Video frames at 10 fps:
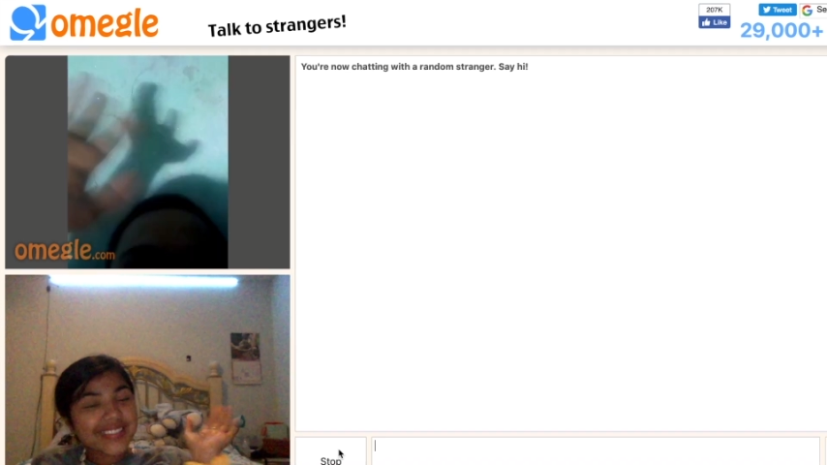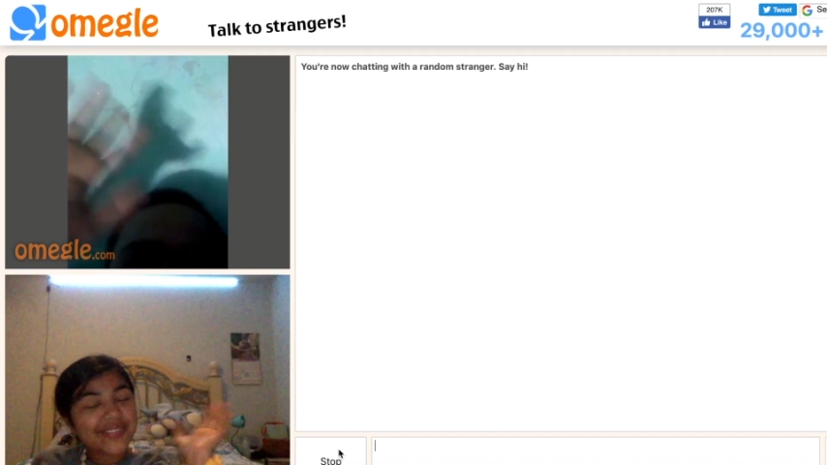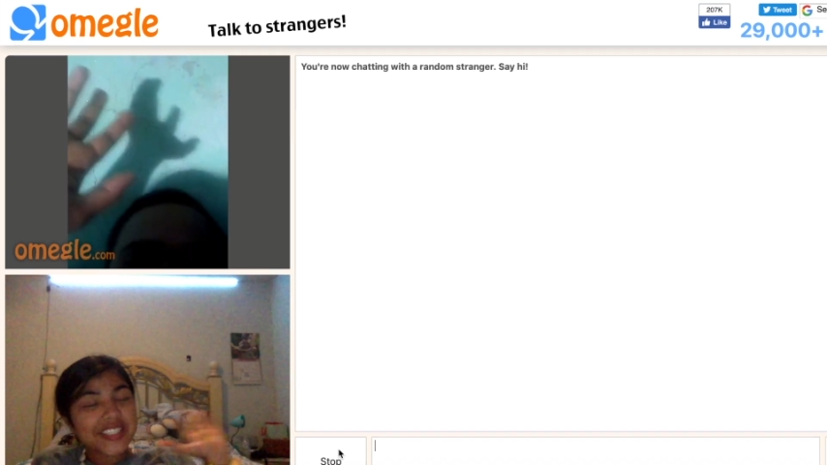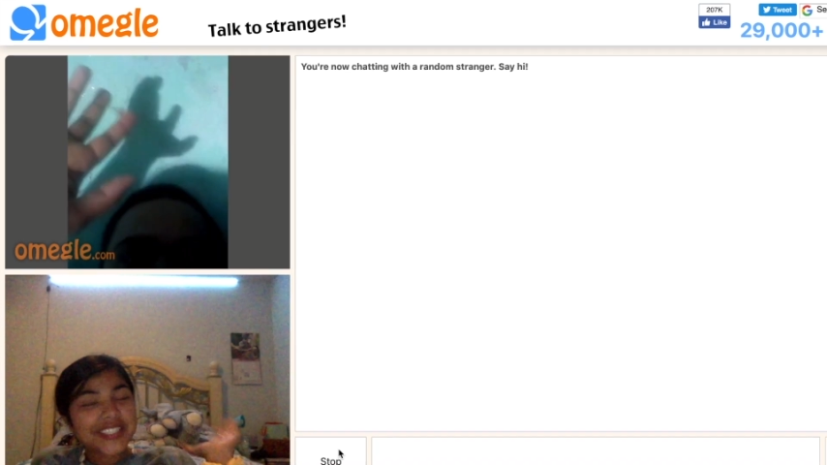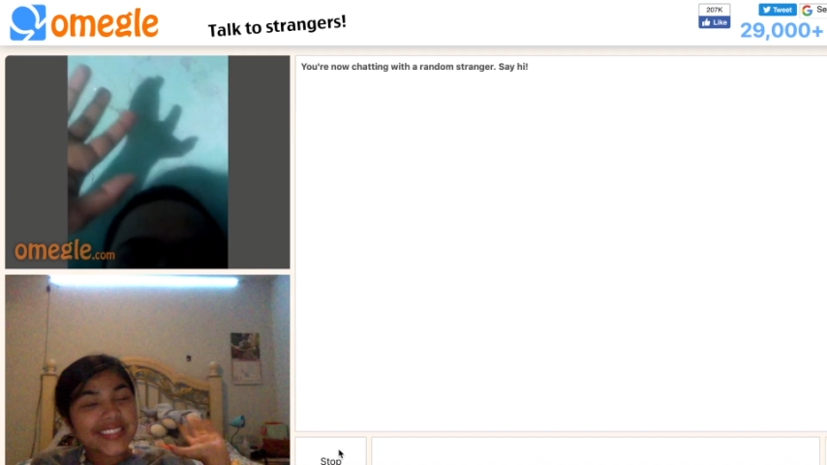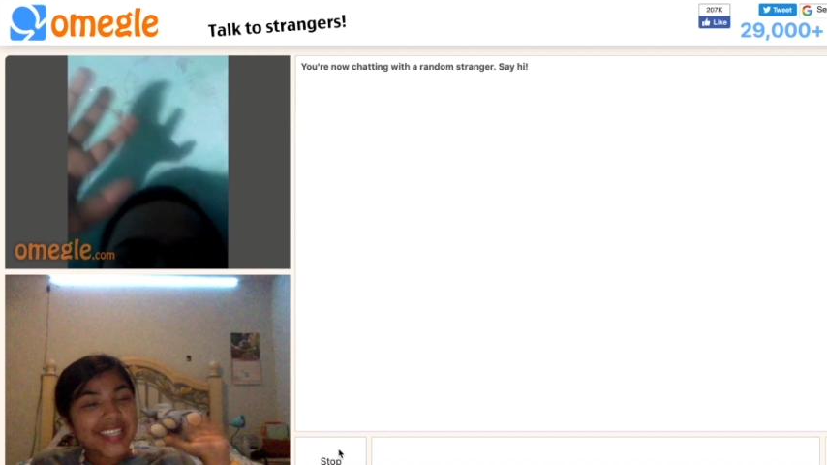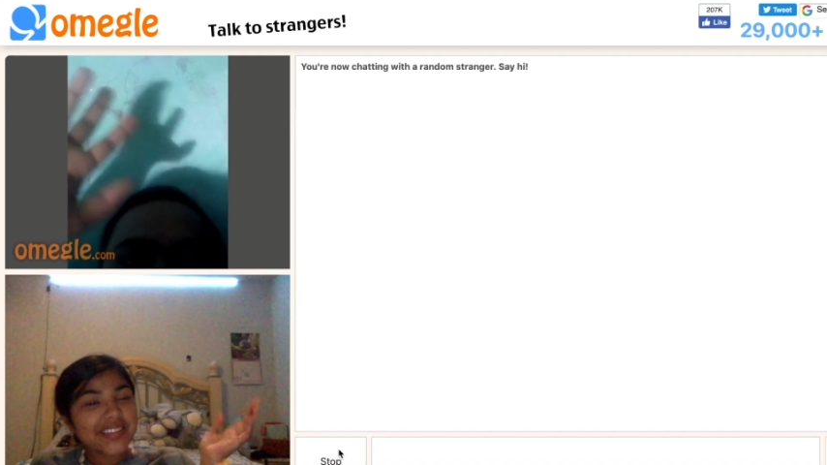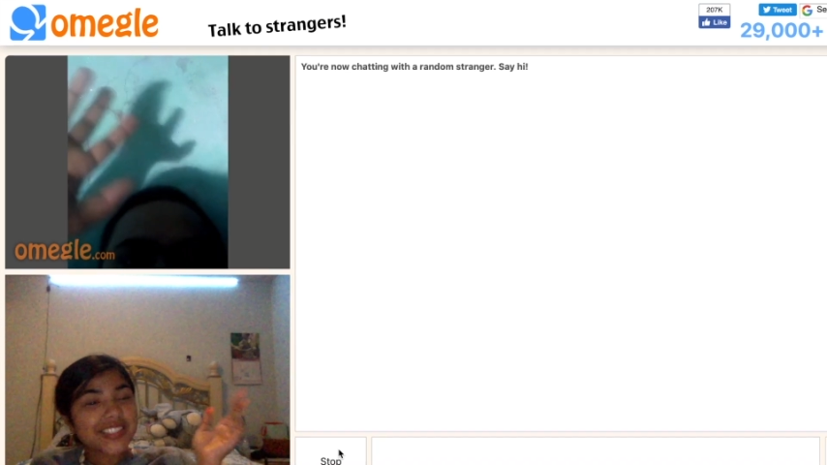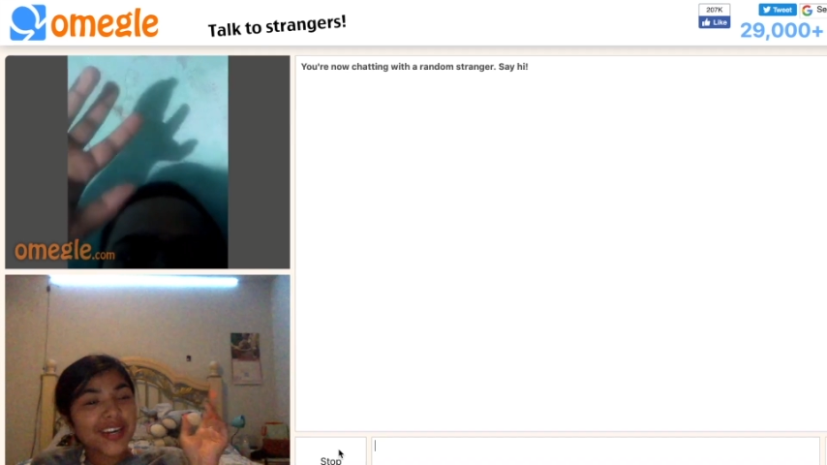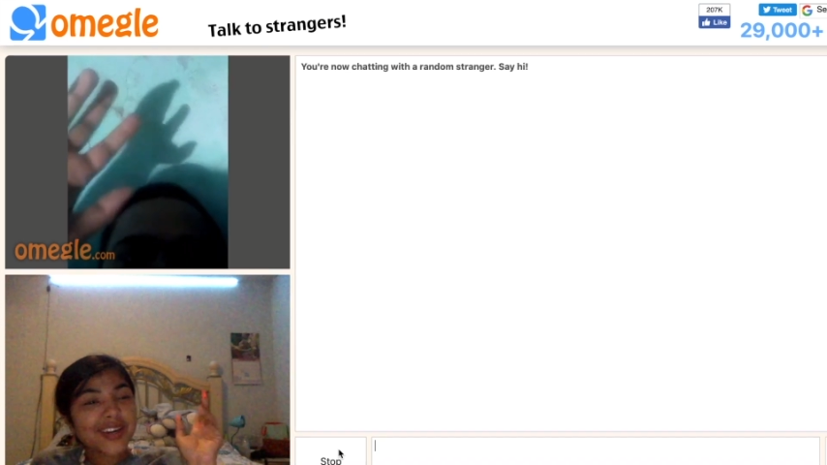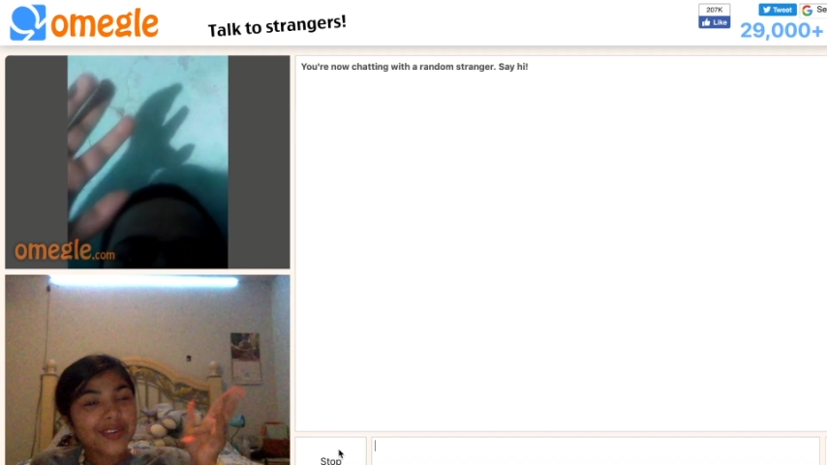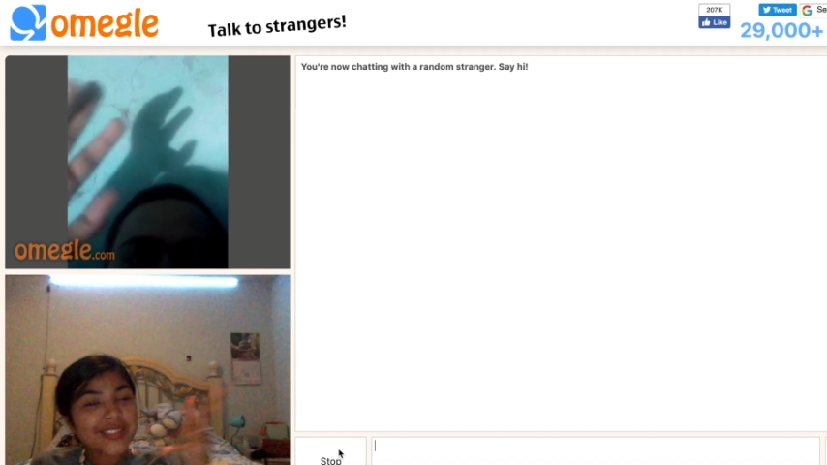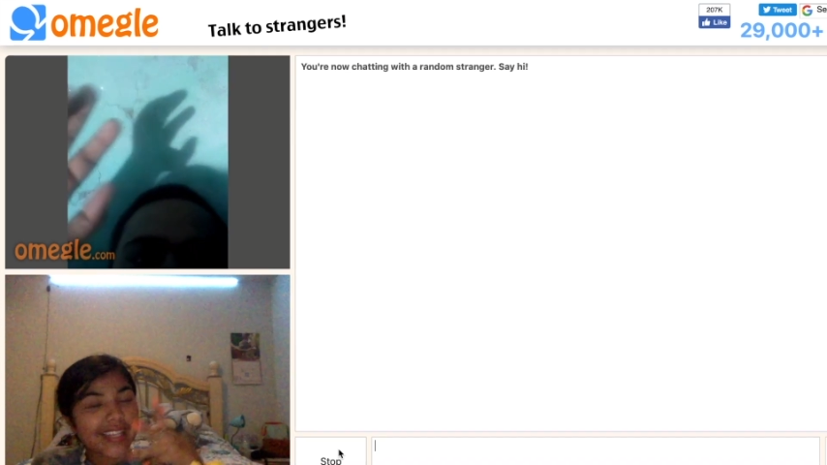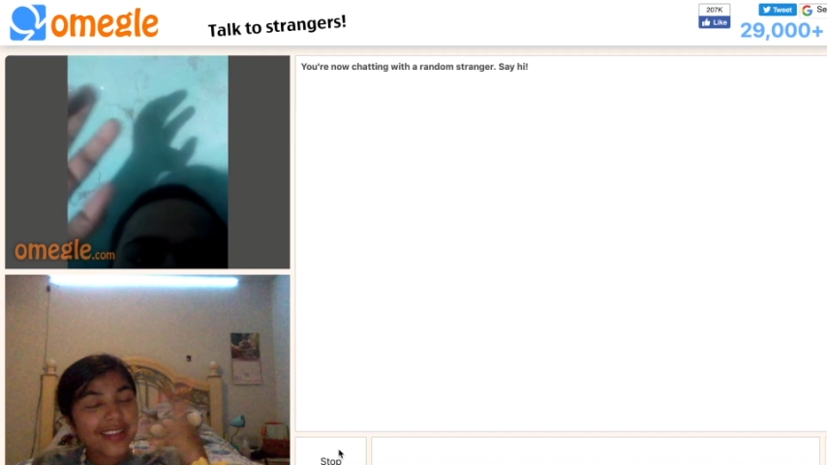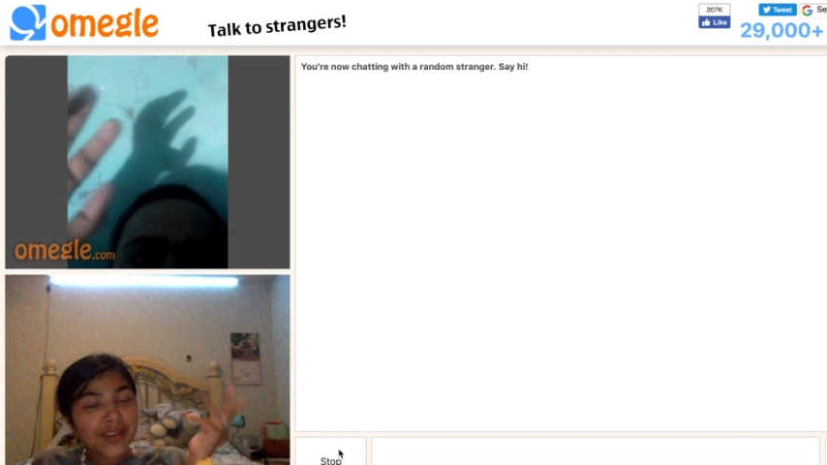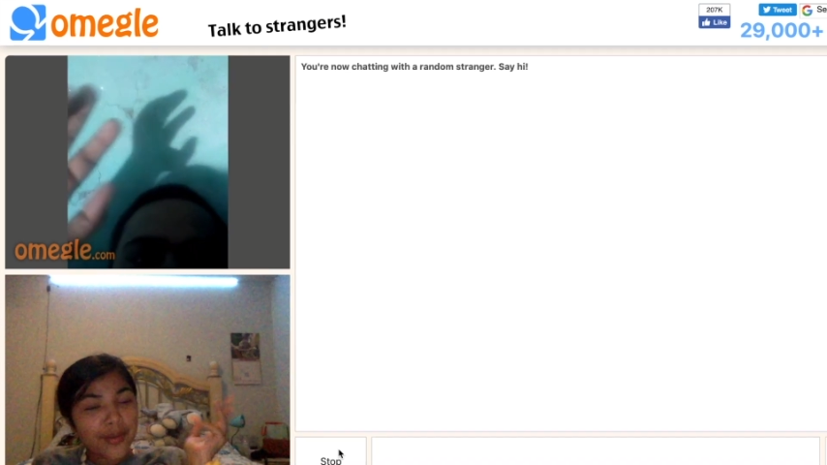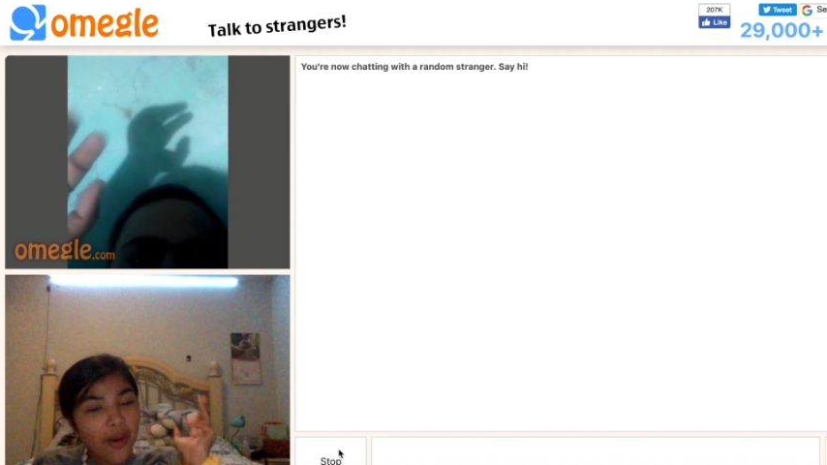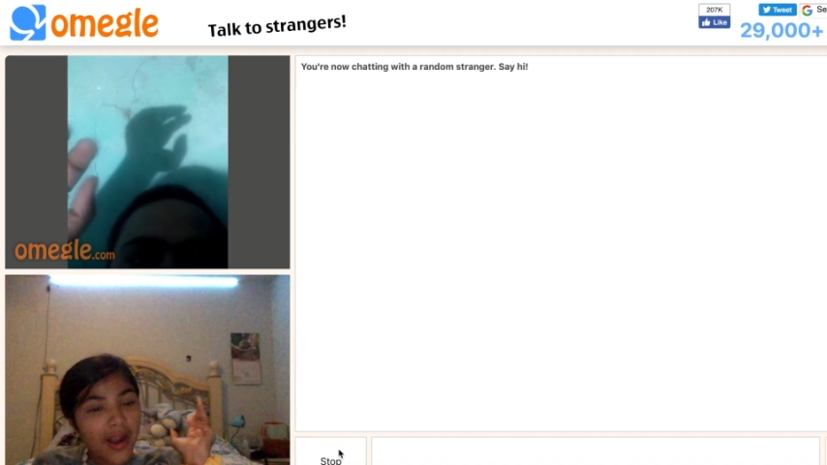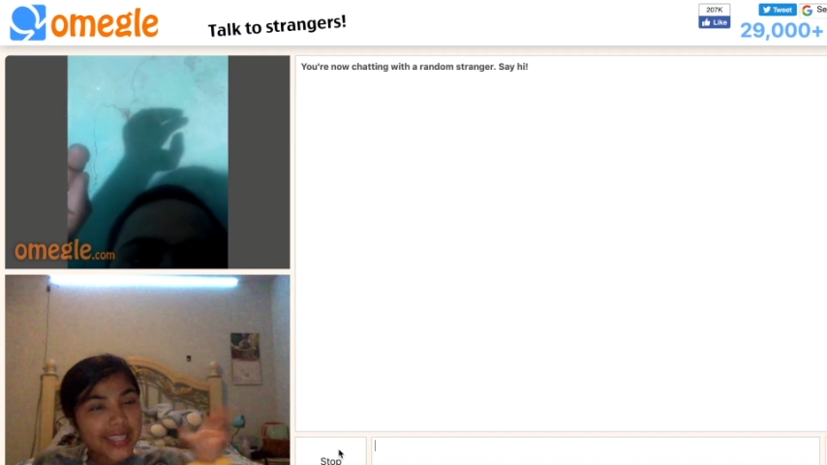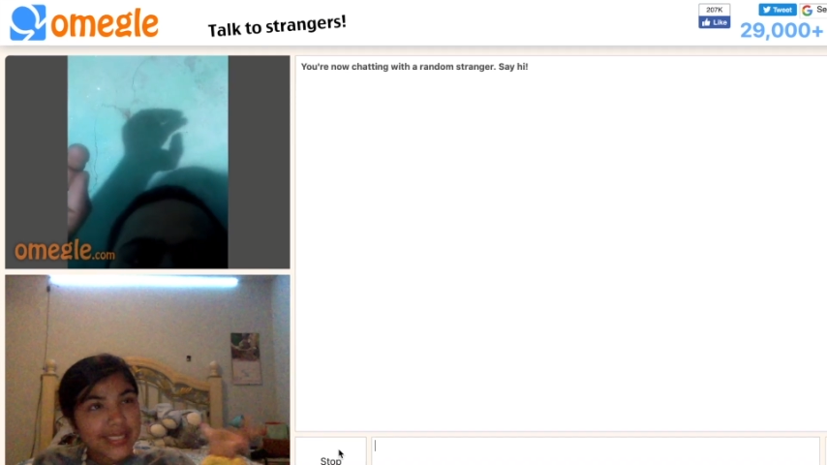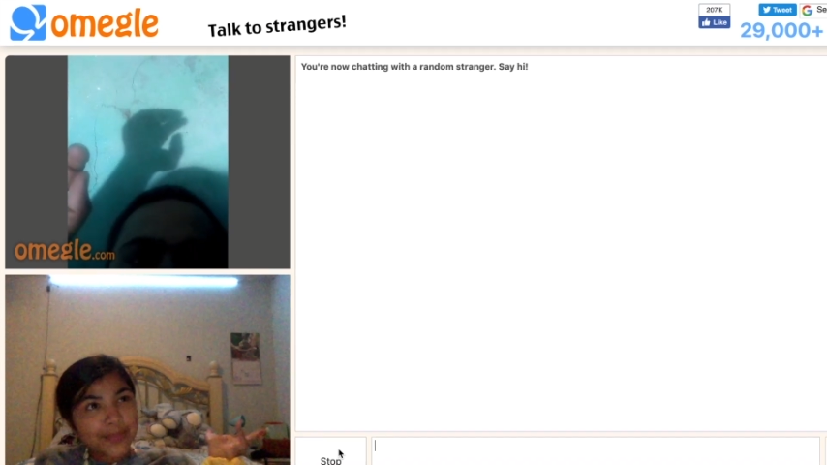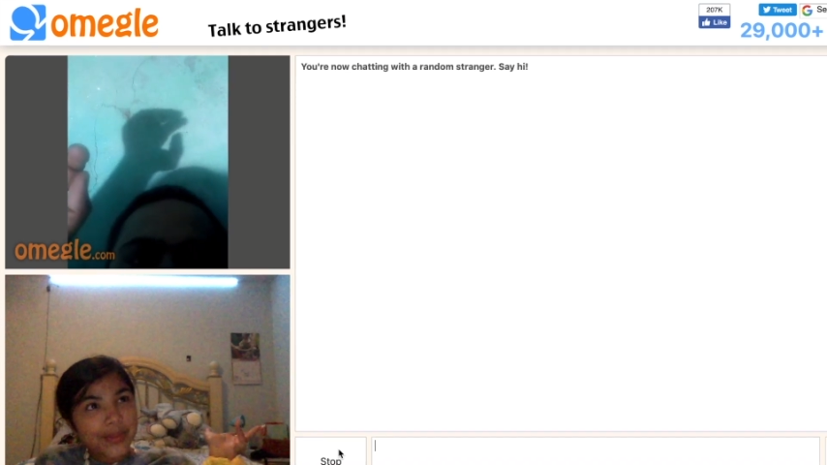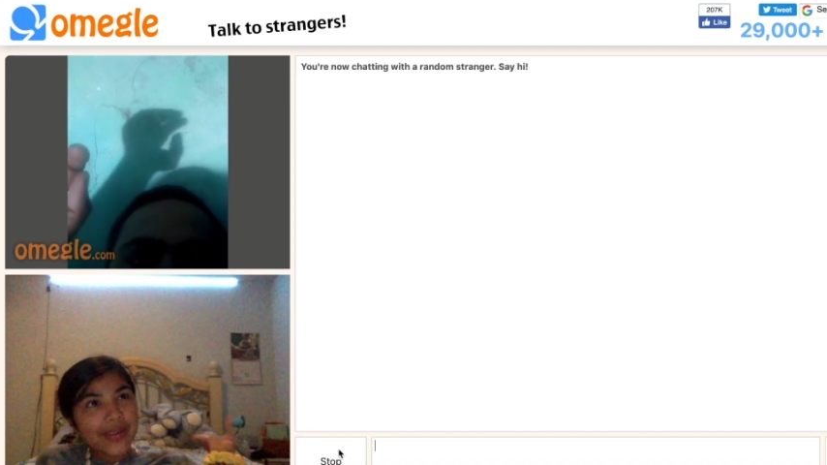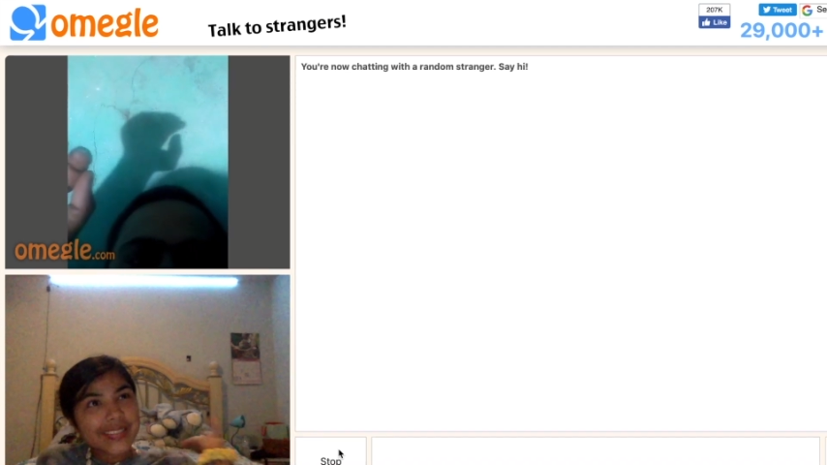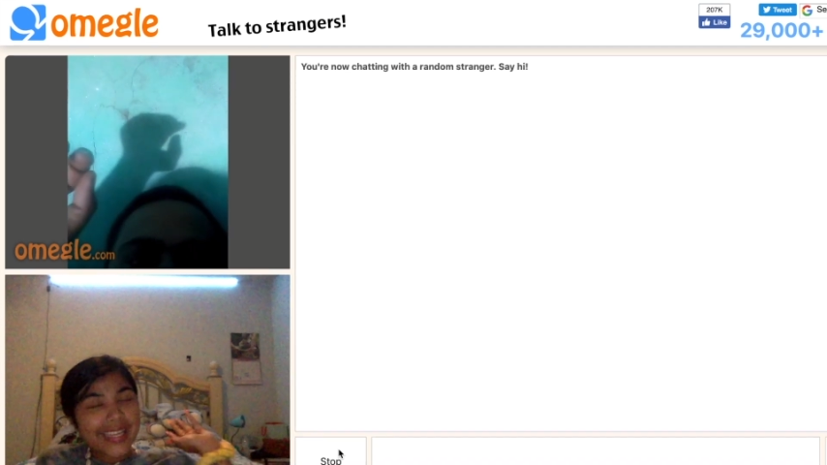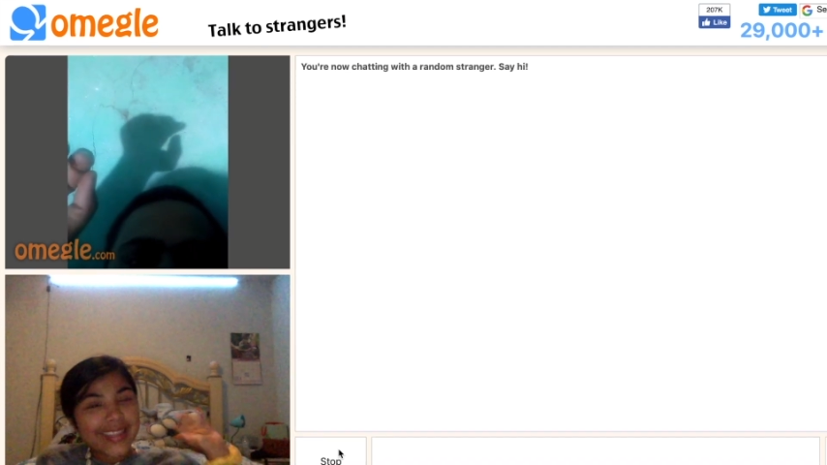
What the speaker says: I want to save the turtles. I love your wine. It's blue. It's like the